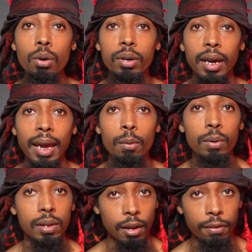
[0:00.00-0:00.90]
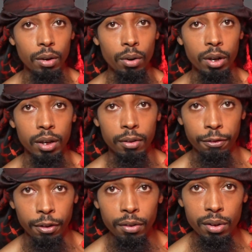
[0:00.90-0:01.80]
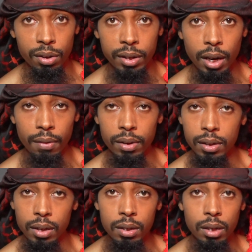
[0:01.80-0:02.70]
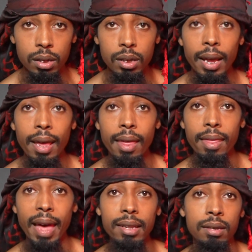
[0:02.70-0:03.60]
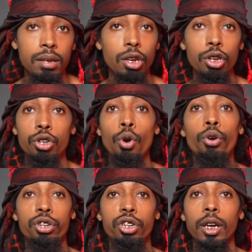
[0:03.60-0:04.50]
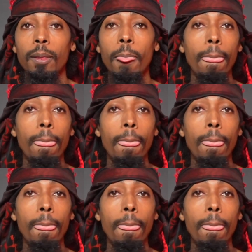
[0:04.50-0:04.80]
okay with living on an inferior state of existence, that's your shit.